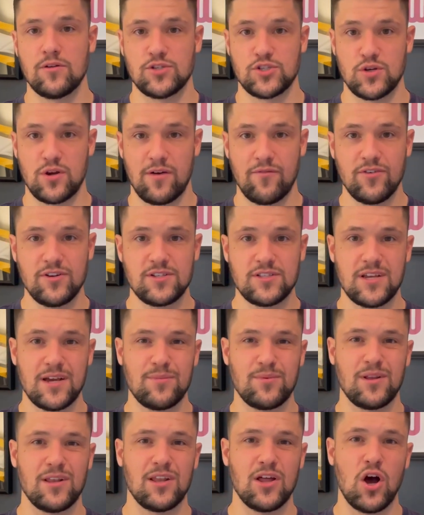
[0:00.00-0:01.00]
So every
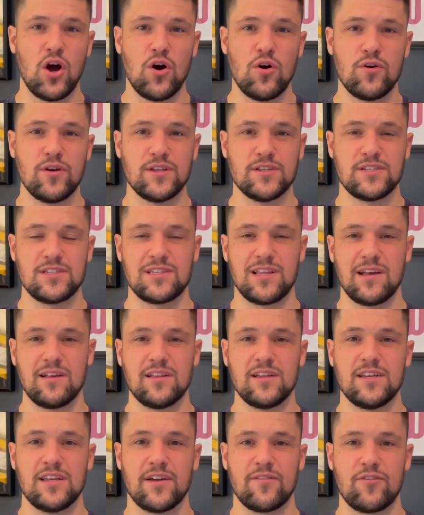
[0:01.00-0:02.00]
type of loan is
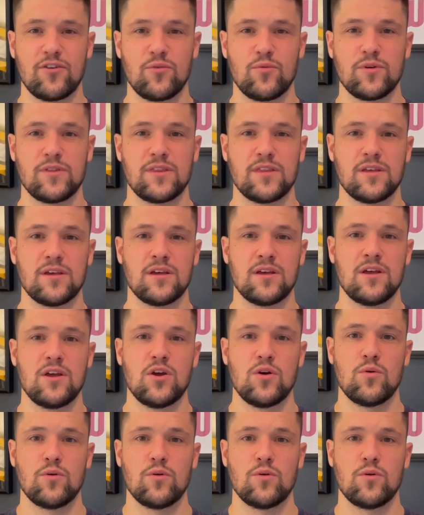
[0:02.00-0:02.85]
slightly different with the